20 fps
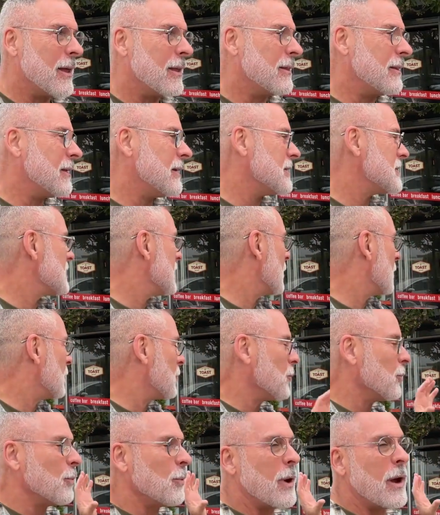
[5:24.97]
It's a
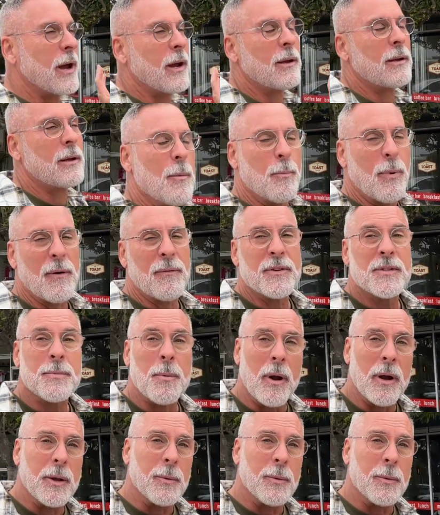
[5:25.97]
great breakfast spot.